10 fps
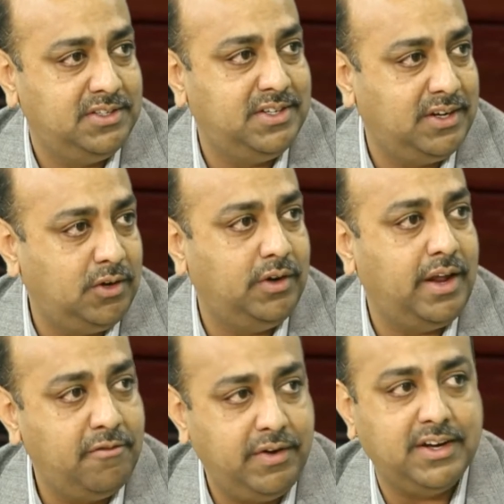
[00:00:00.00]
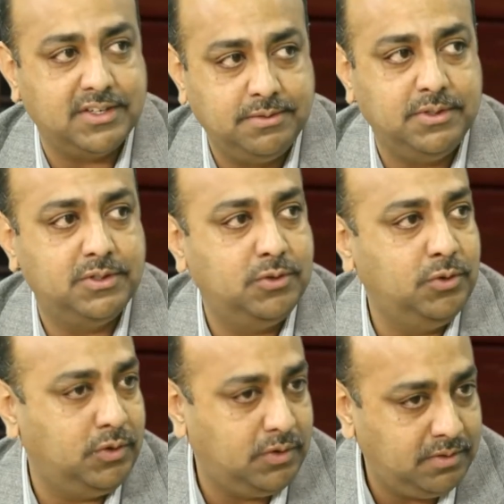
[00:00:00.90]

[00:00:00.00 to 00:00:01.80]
It's done on every customer who